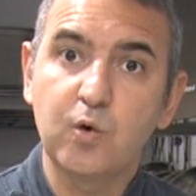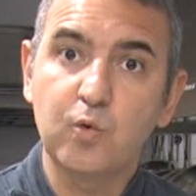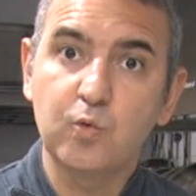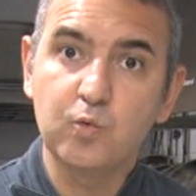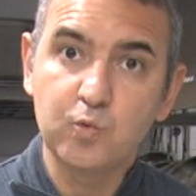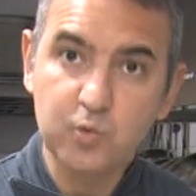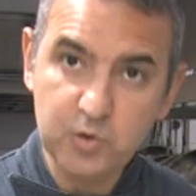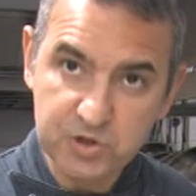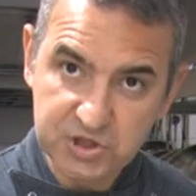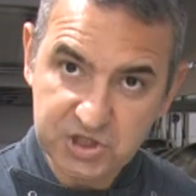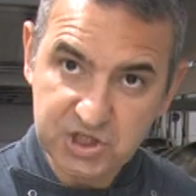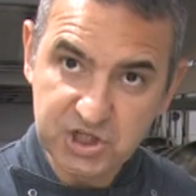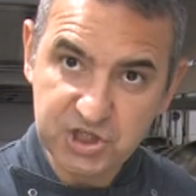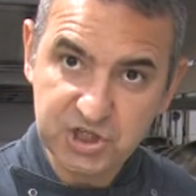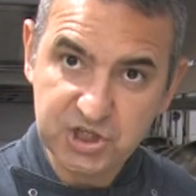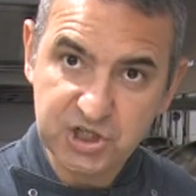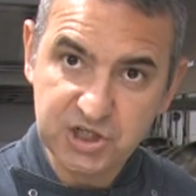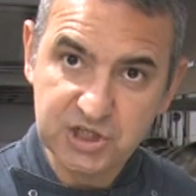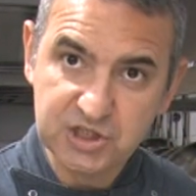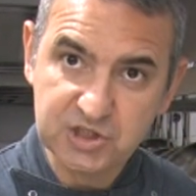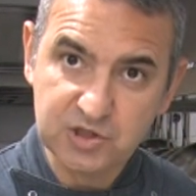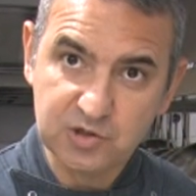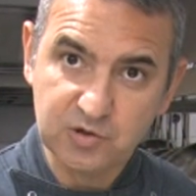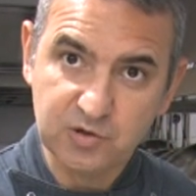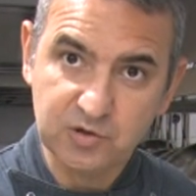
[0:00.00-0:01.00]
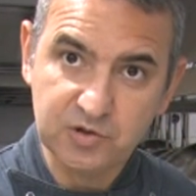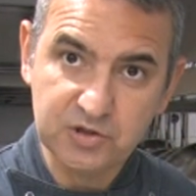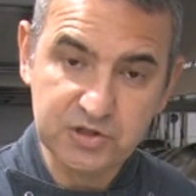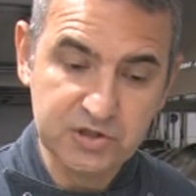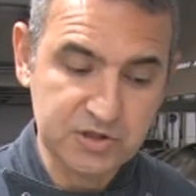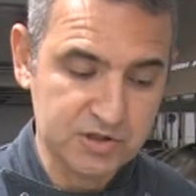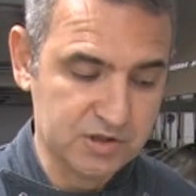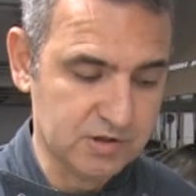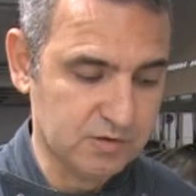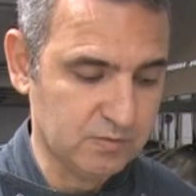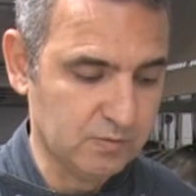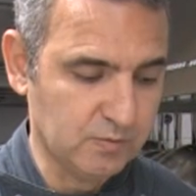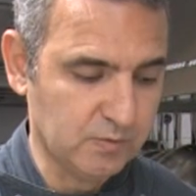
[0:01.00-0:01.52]
Worcestershire
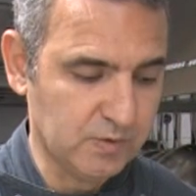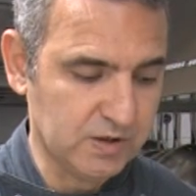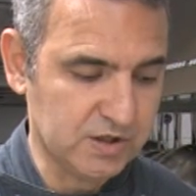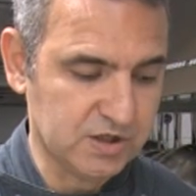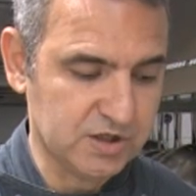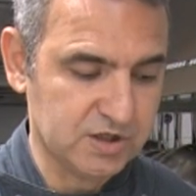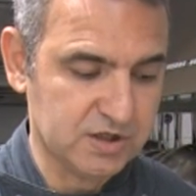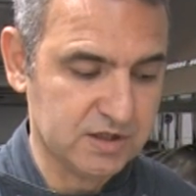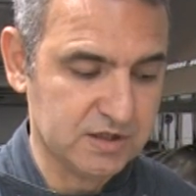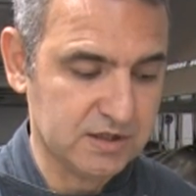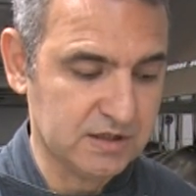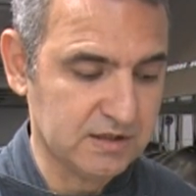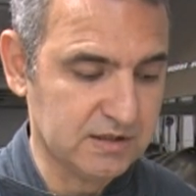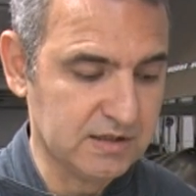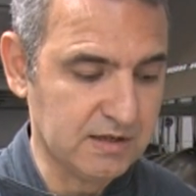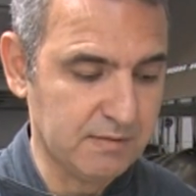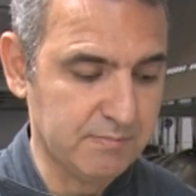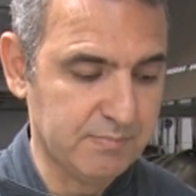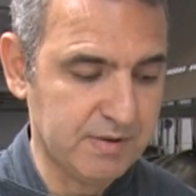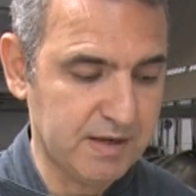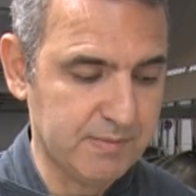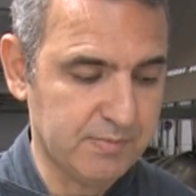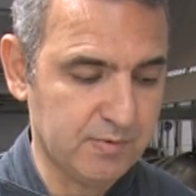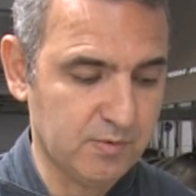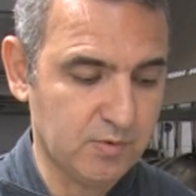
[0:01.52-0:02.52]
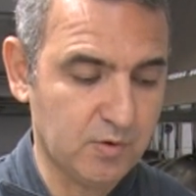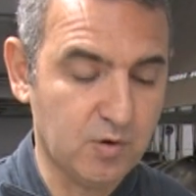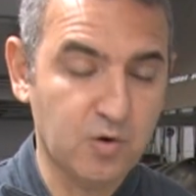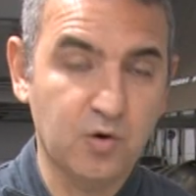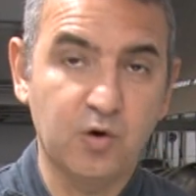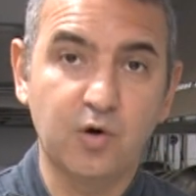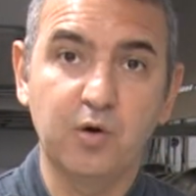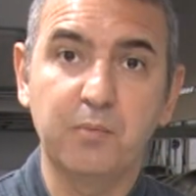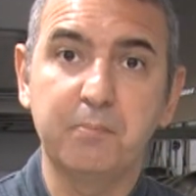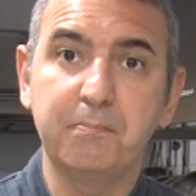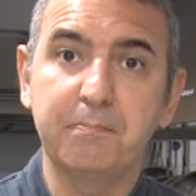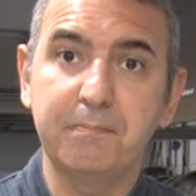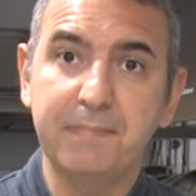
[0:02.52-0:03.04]
sauce, which some people
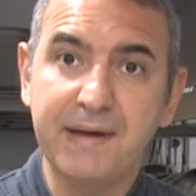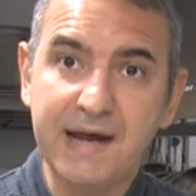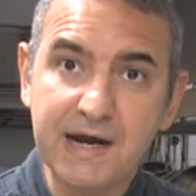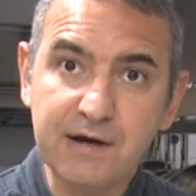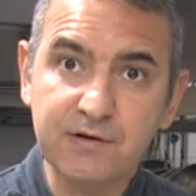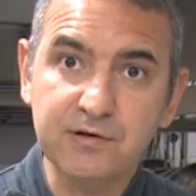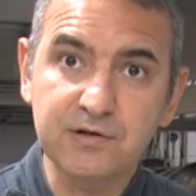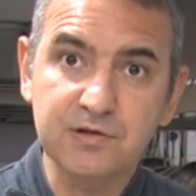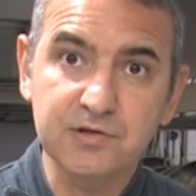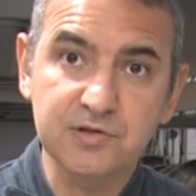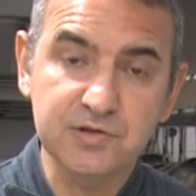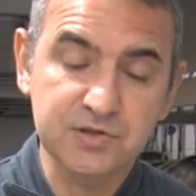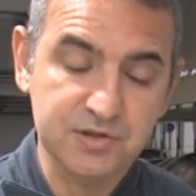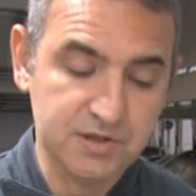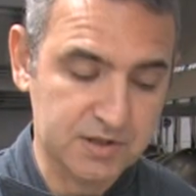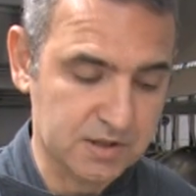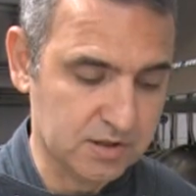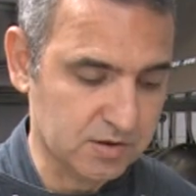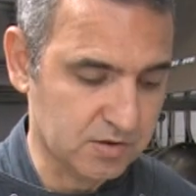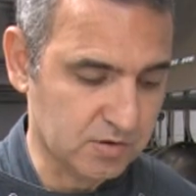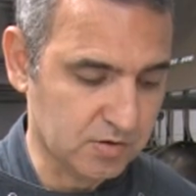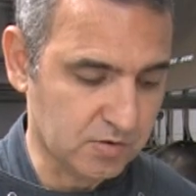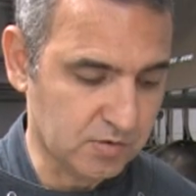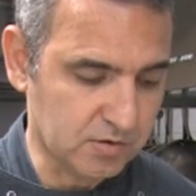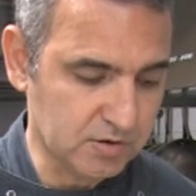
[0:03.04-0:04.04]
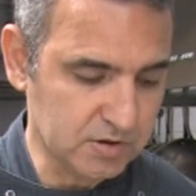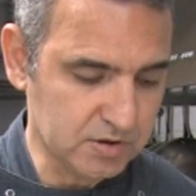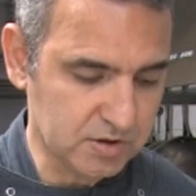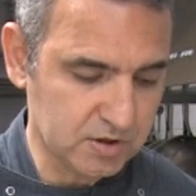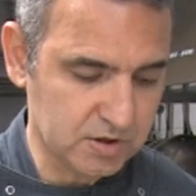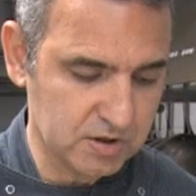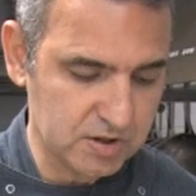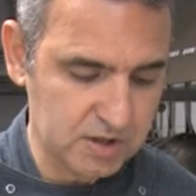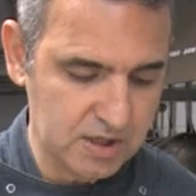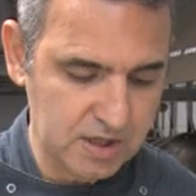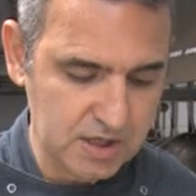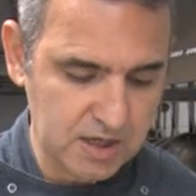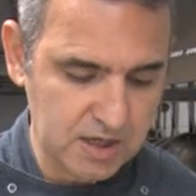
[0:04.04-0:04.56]
call parents sauce,